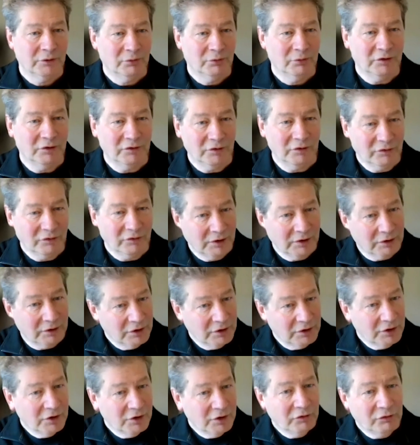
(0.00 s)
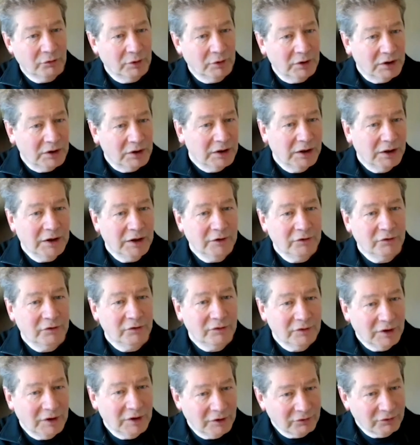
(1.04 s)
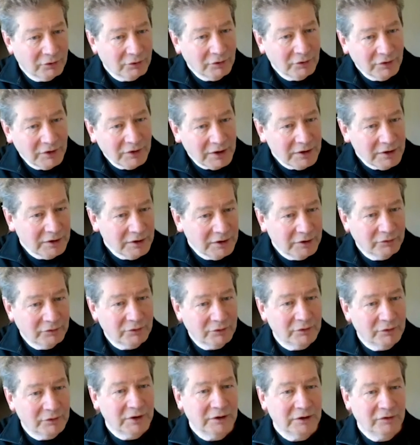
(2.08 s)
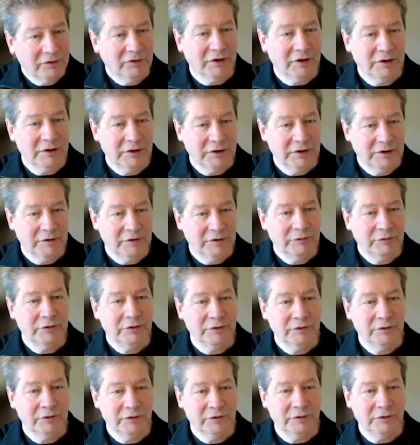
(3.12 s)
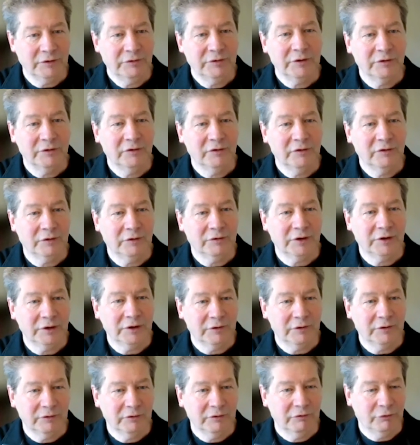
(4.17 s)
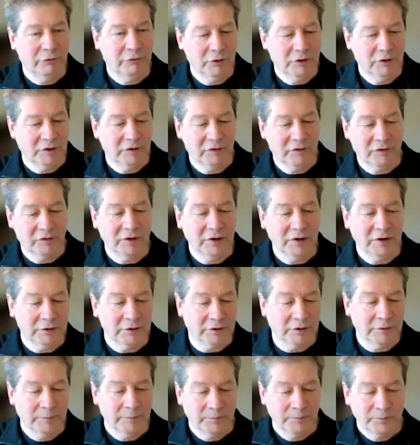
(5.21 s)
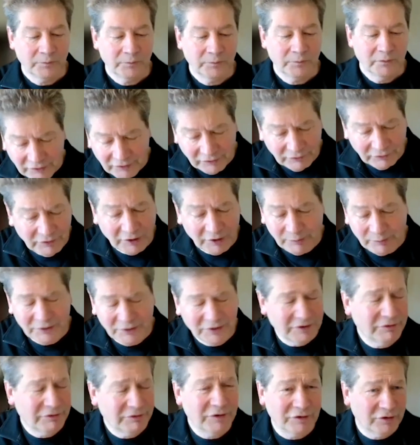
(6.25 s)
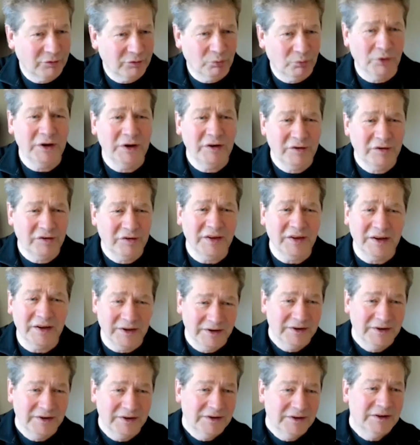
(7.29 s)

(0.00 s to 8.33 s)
which is there. So it's got that slightly different sort of like focus there. There's a couple of differences. One is that